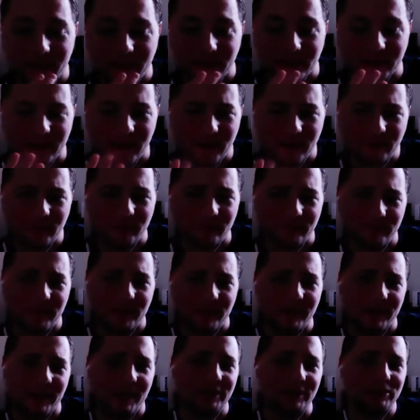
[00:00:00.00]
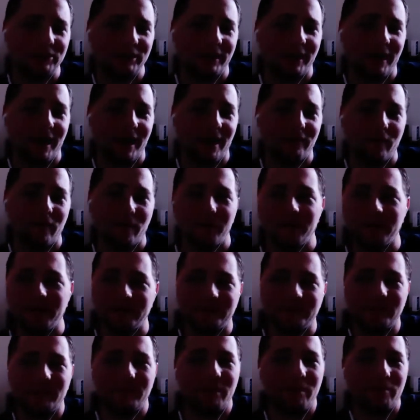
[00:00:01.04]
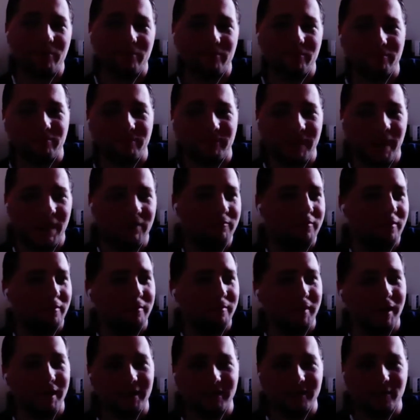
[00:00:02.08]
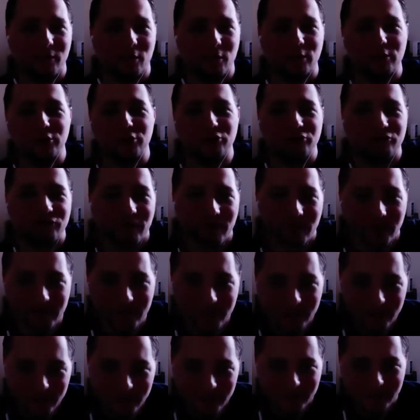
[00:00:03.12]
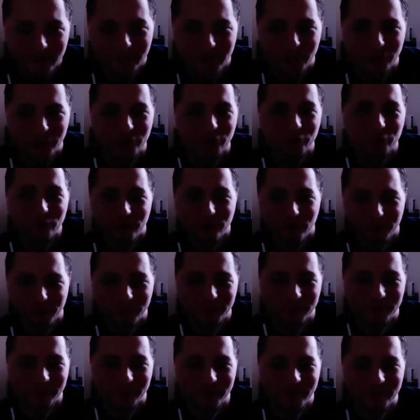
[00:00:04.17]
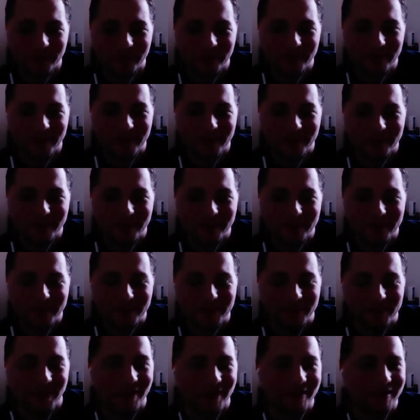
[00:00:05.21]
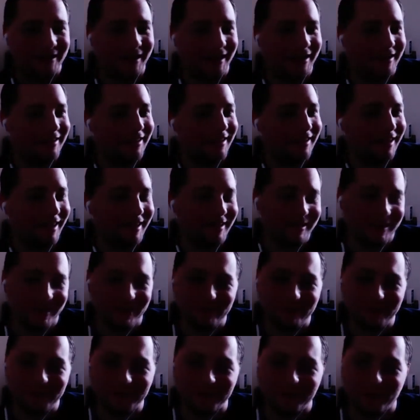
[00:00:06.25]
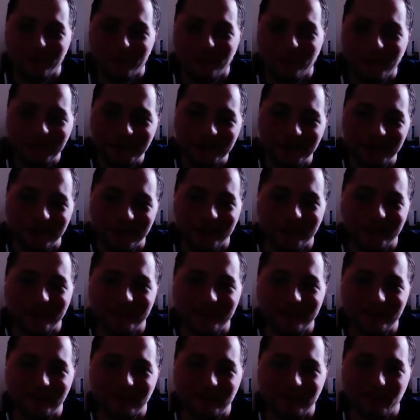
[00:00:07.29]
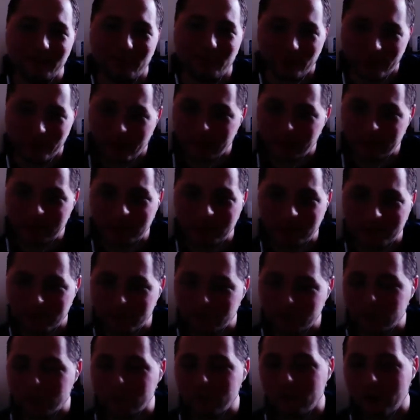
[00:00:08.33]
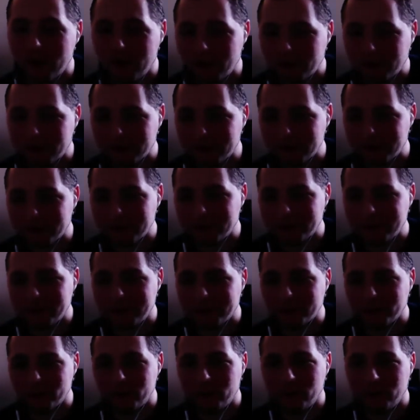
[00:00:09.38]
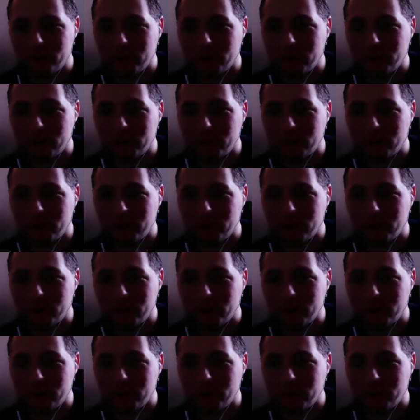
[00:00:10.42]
the level of dedication they have. Some of them came from like Australia, Europe, so that kind of gives you an impression that board games are still around, and they're